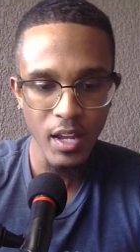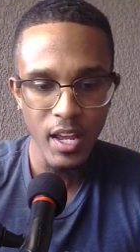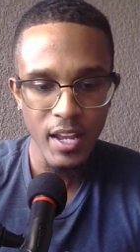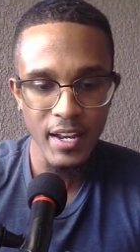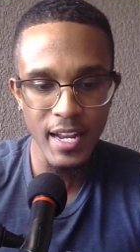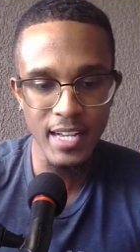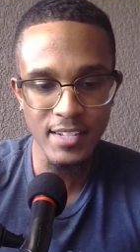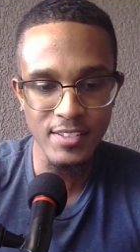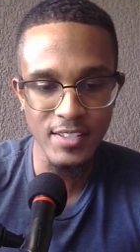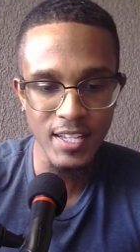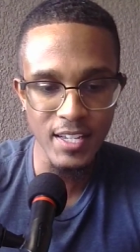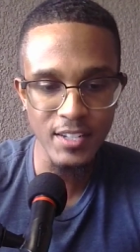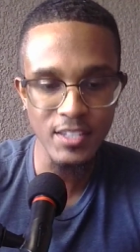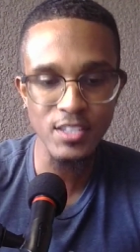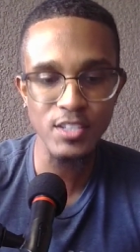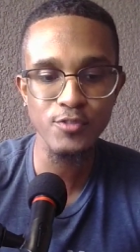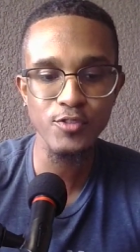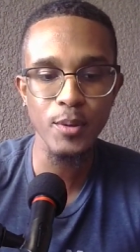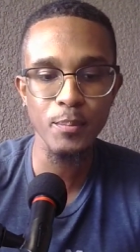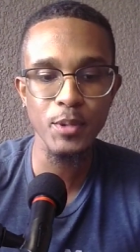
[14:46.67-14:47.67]
Next thing, this
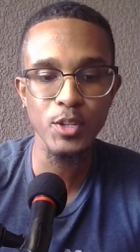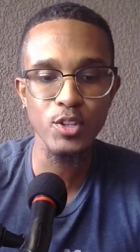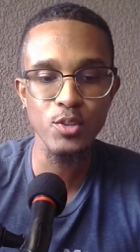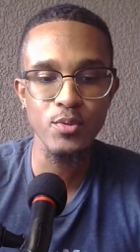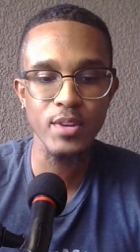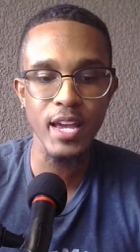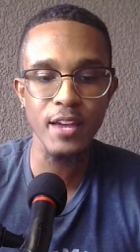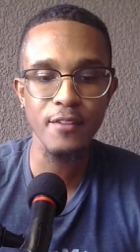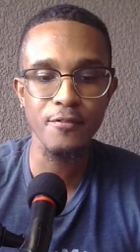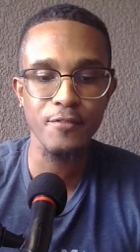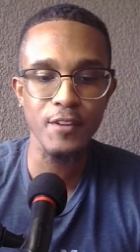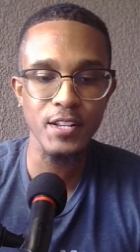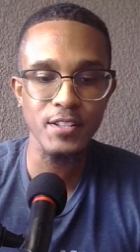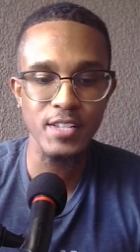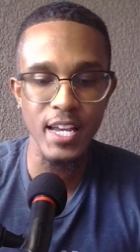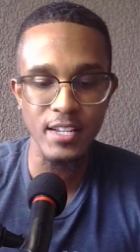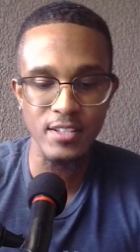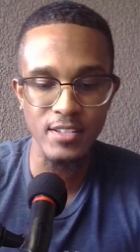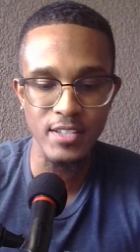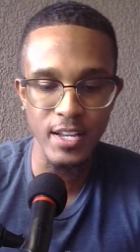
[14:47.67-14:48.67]
is from the UK
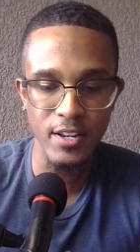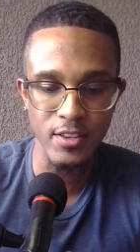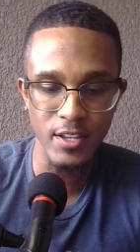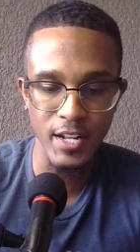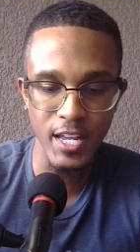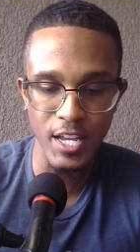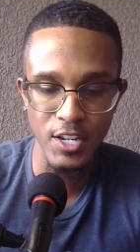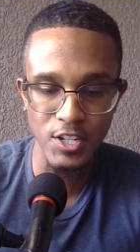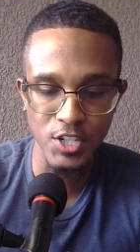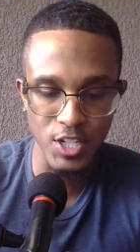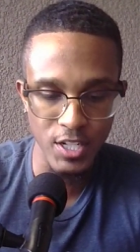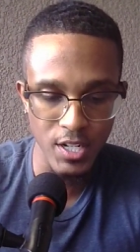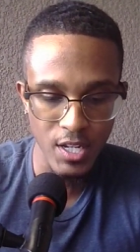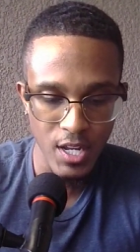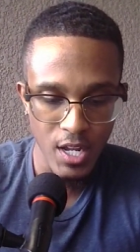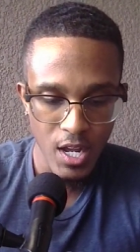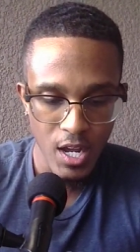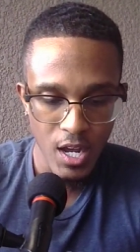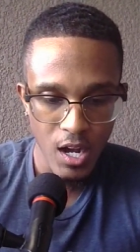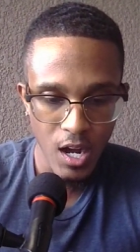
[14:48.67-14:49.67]
FinTech State of the Nation.
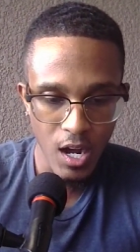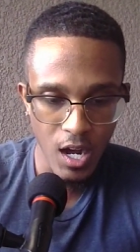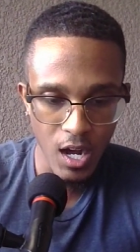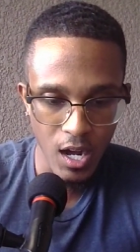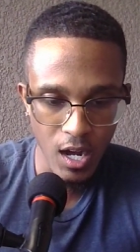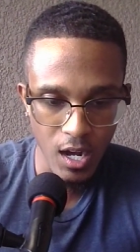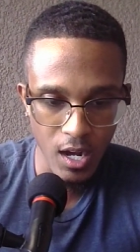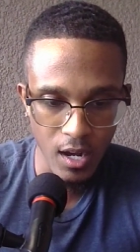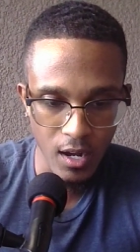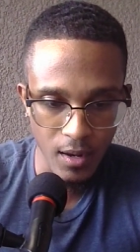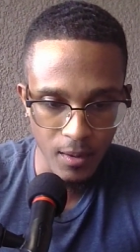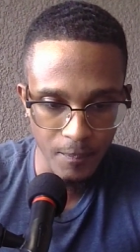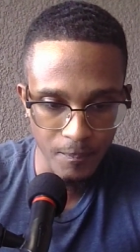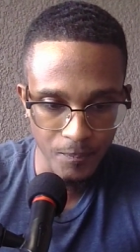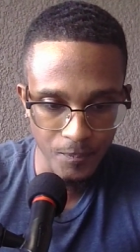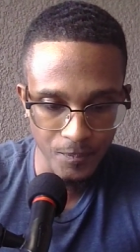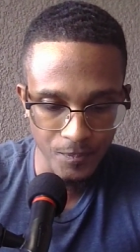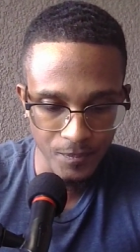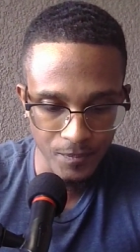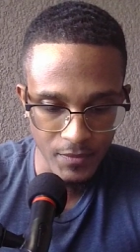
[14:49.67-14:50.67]

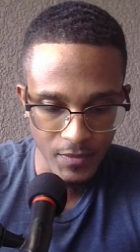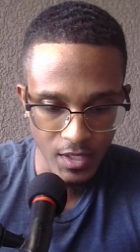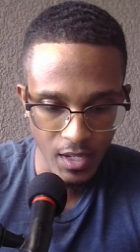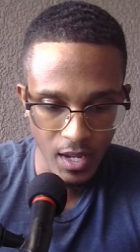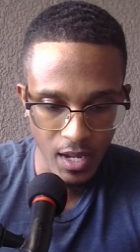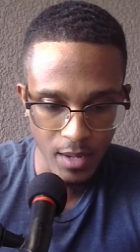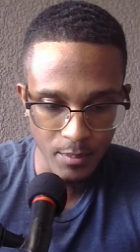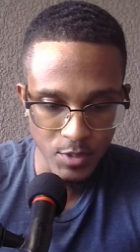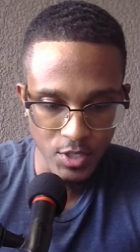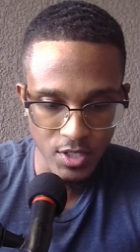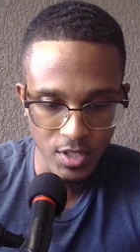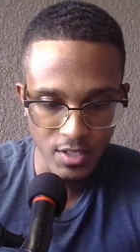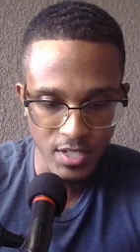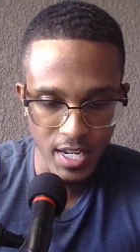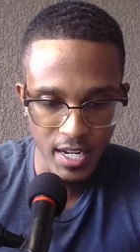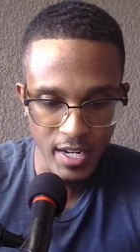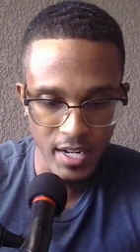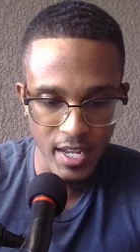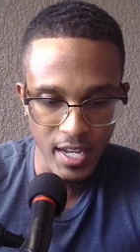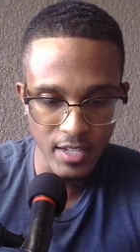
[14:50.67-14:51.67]
Um, I'm just going to
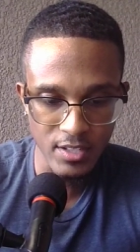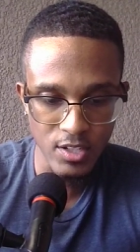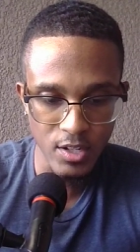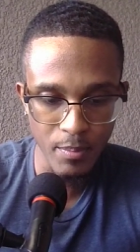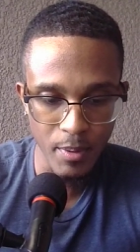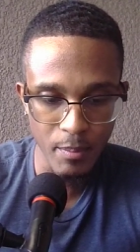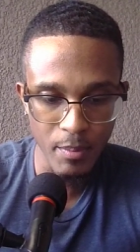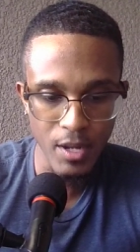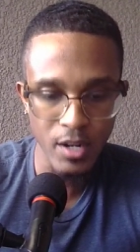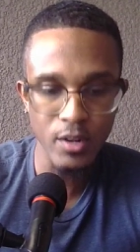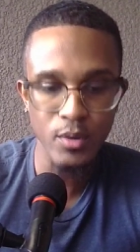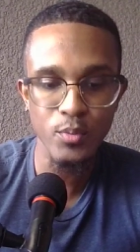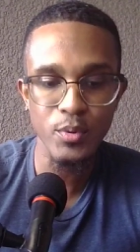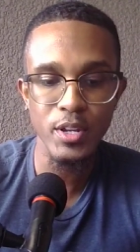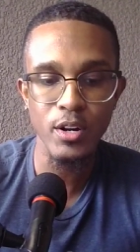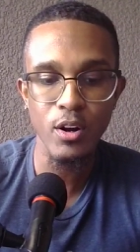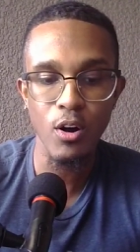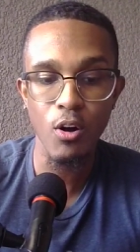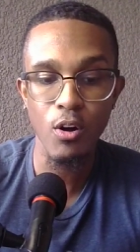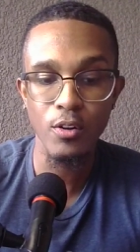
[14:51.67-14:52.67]
take an excerpt. I'm not going to
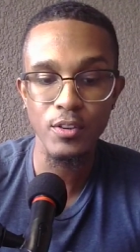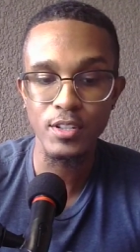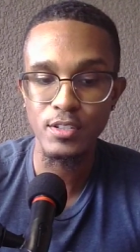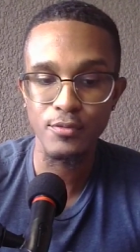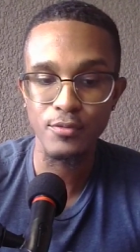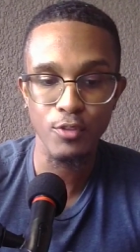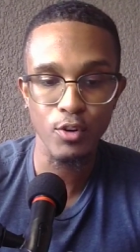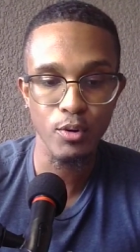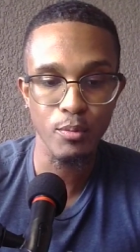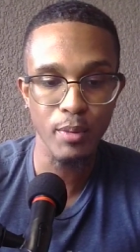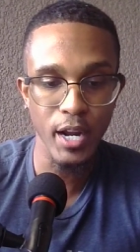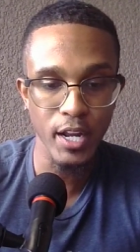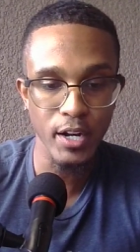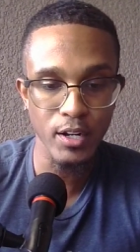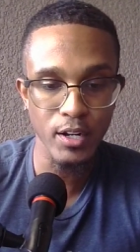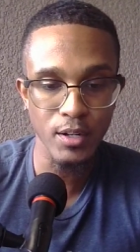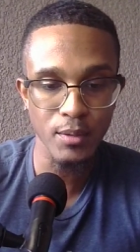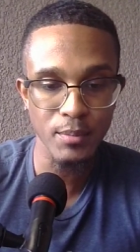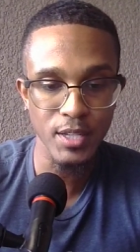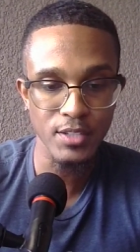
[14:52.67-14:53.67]
read all this
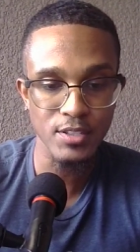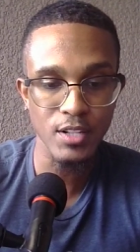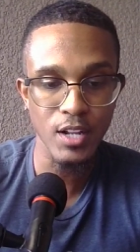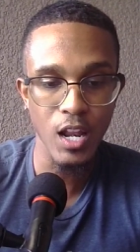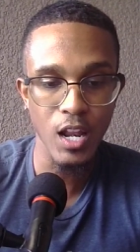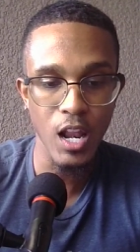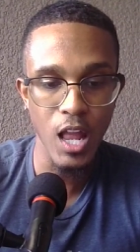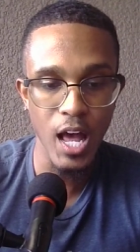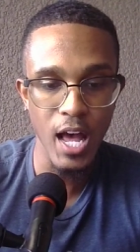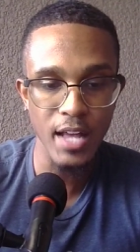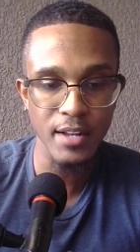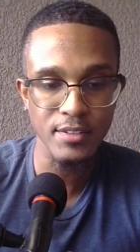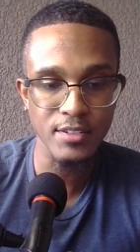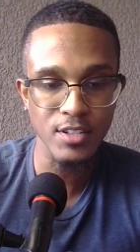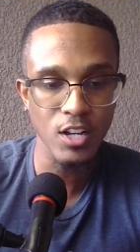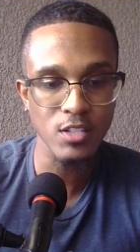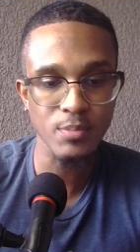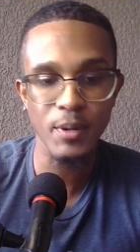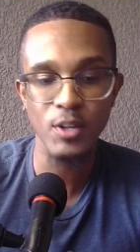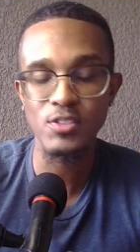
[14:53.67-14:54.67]
verbatim. That's a lot.
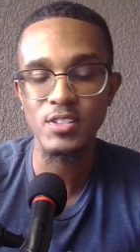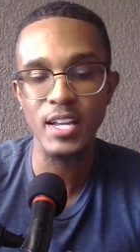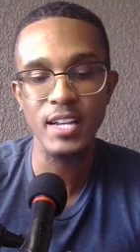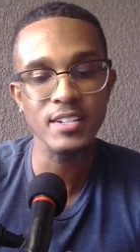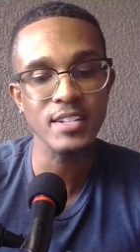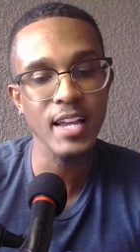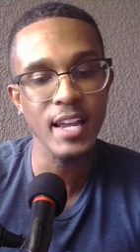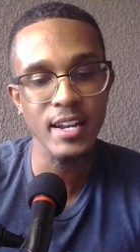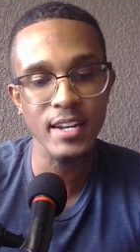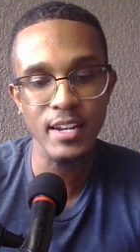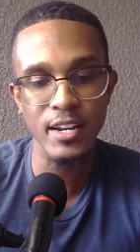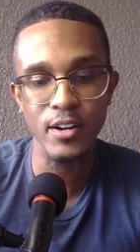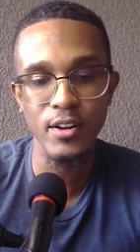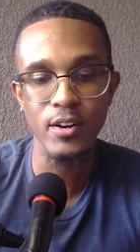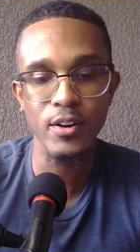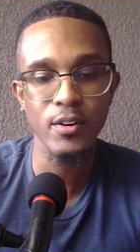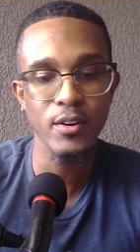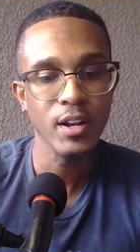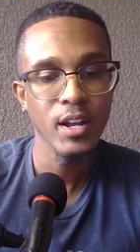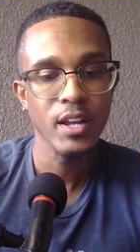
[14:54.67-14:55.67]
Talks about
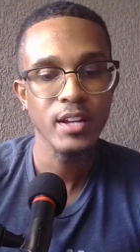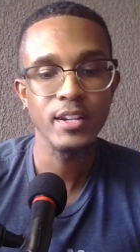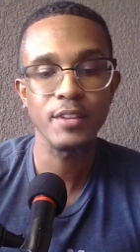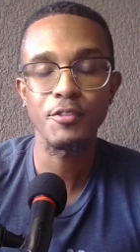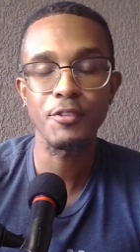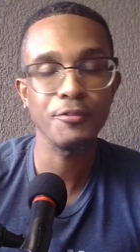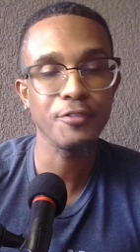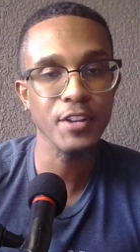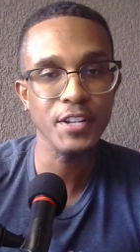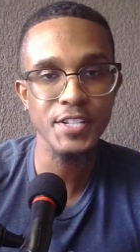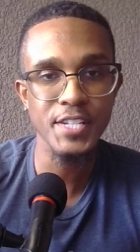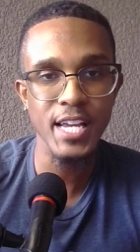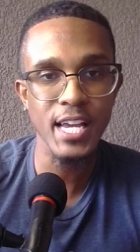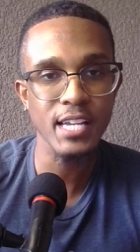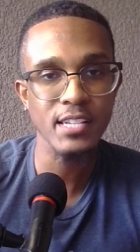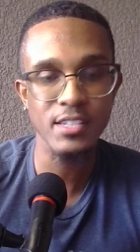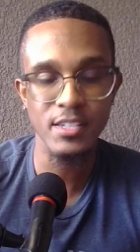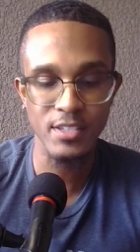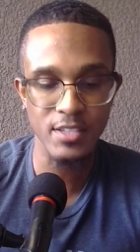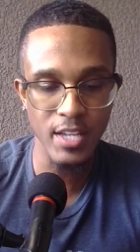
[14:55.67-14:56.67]
Santander, different
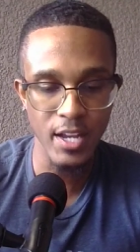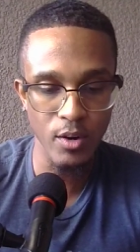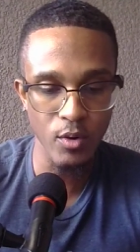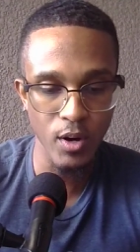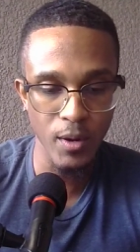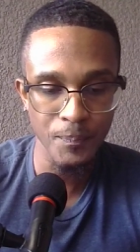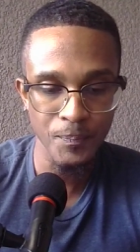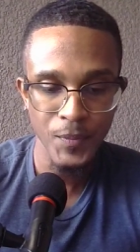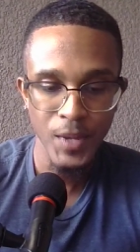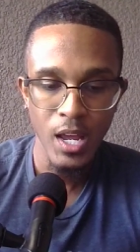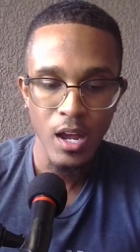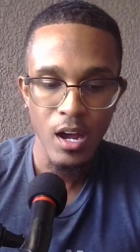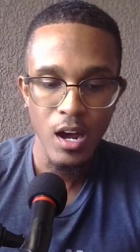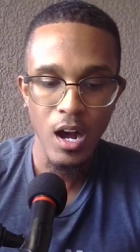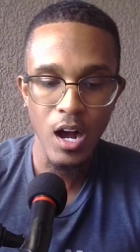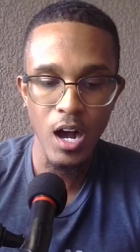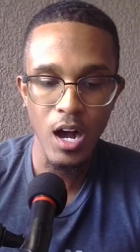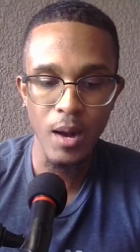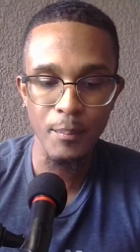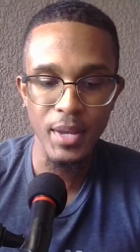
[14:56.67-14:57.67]
fintechs, etc.
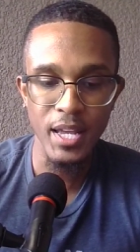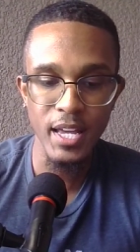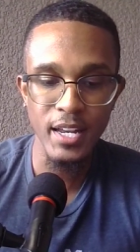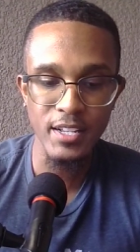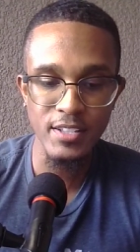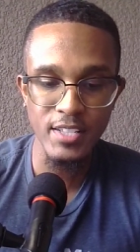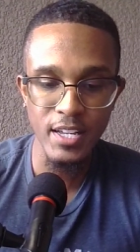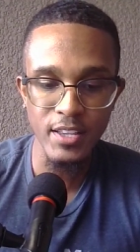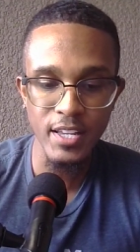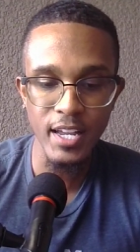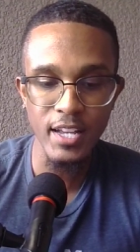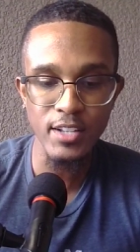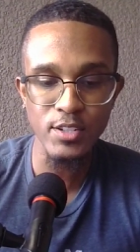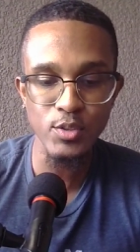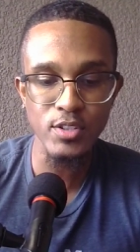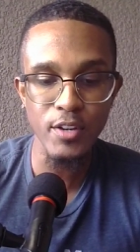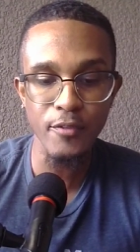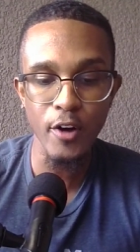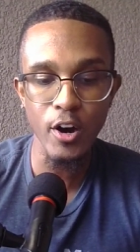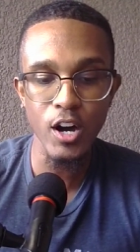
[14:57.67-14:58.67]
Um, it is in the
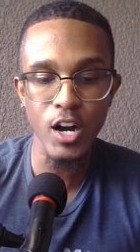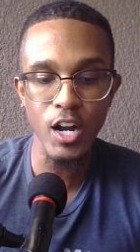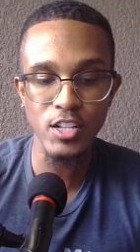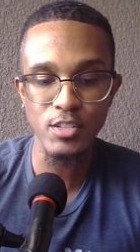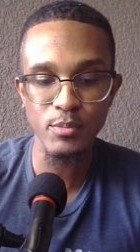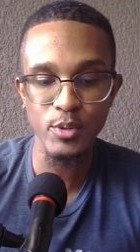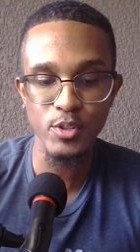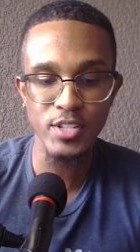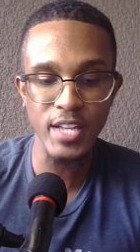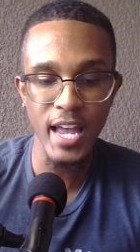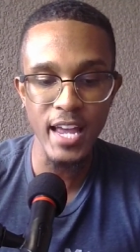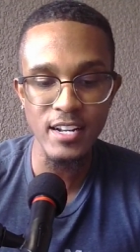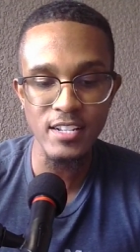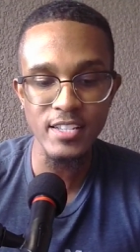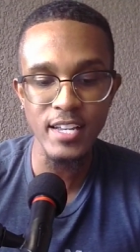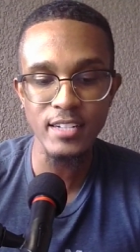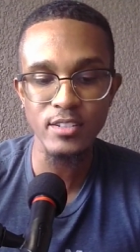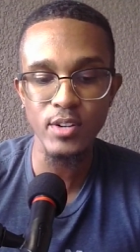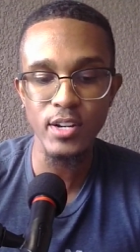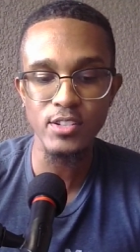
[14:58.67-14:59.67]
interest of our customers and the
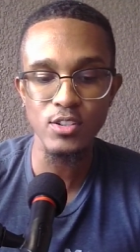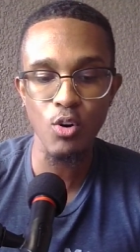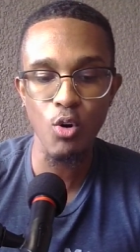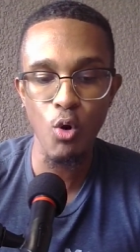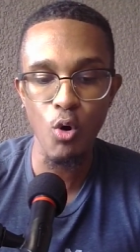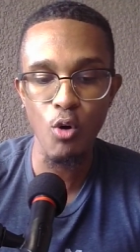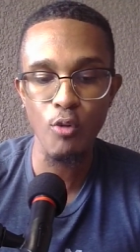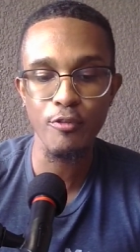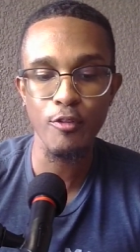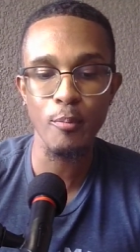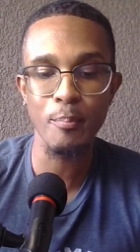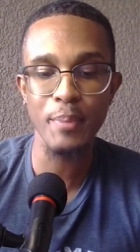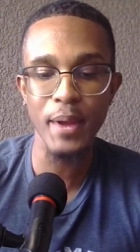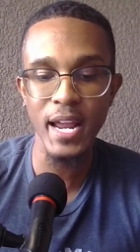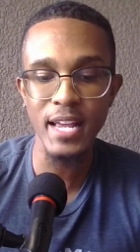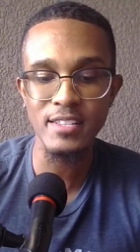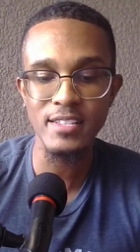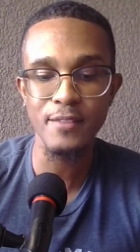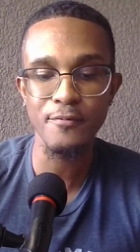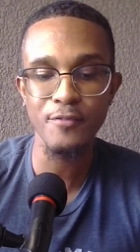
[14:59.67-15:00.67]
sector as a whole for
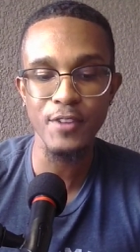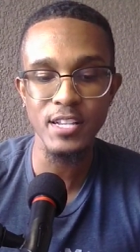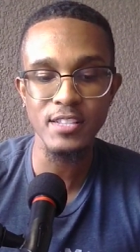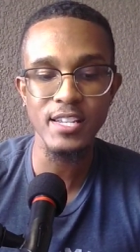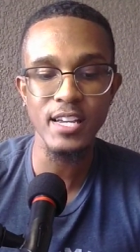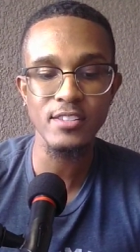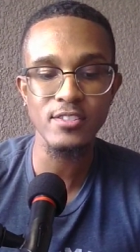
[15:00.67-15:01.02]
banks and fintech